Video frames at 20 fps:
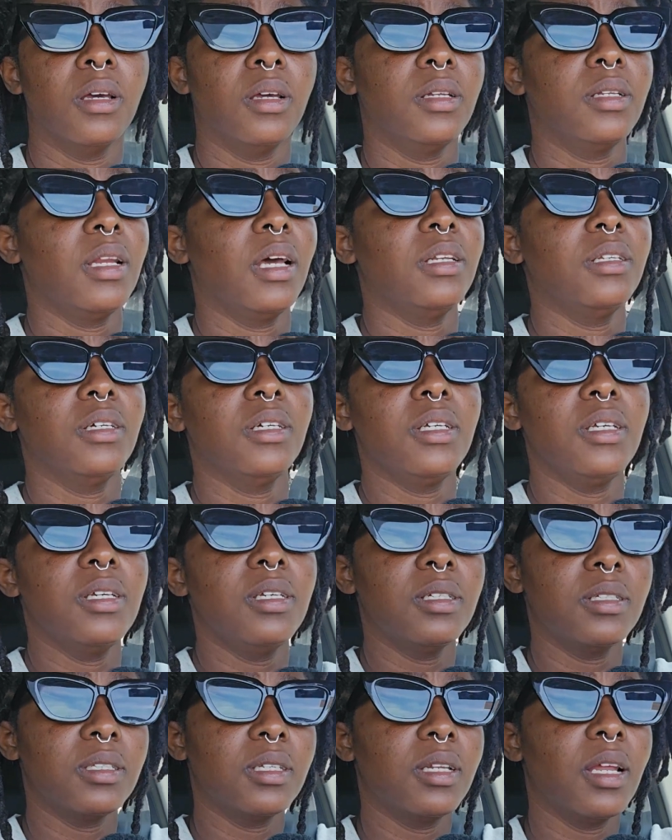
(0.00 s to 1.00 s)
That not
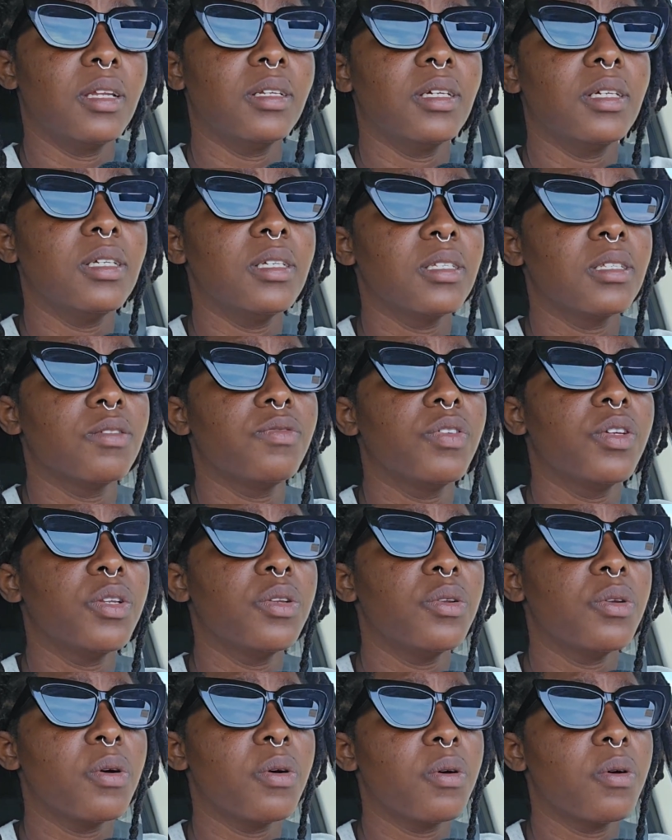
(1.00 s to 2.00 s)
easy. That not easy for
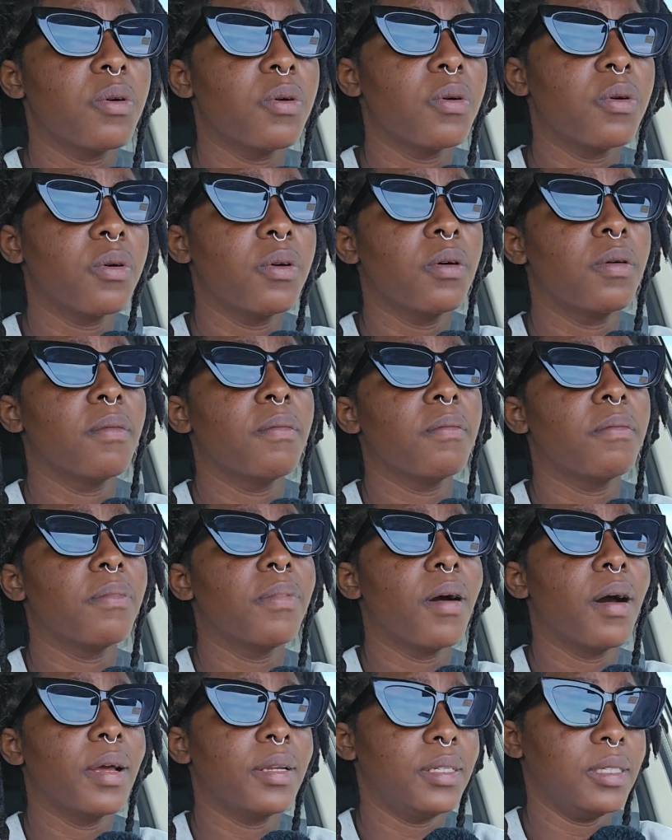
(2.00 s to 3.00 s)

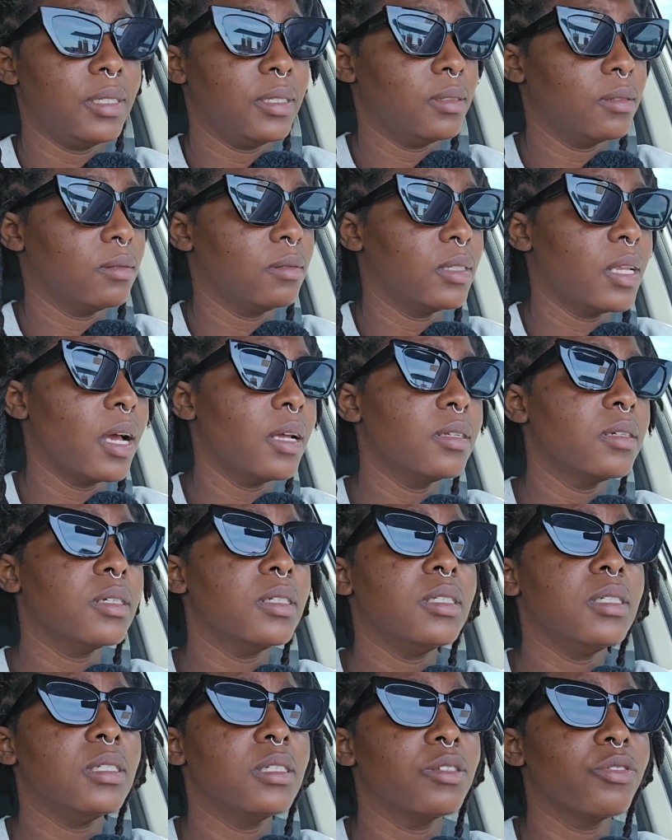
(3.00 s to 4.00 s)
nobody. That not
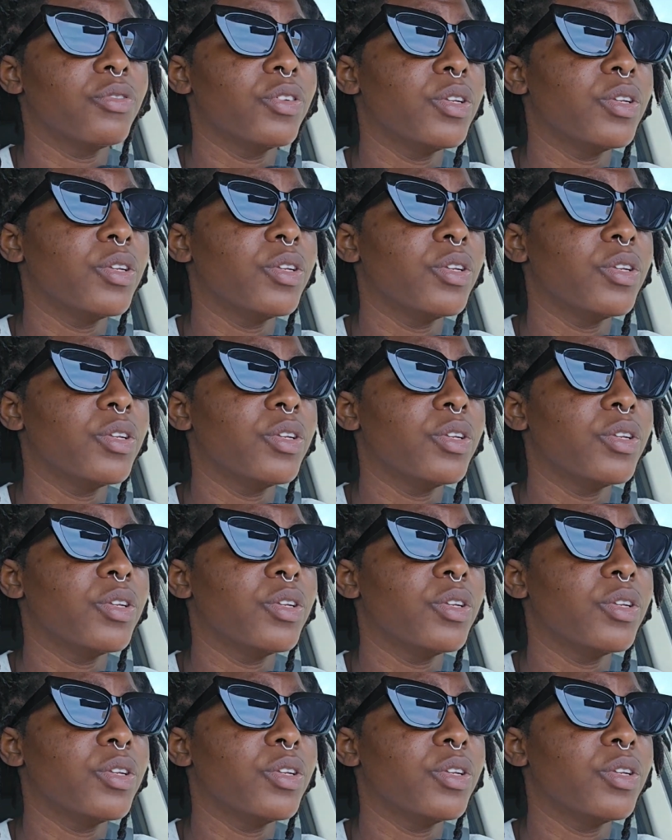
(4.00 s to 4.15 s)
easy for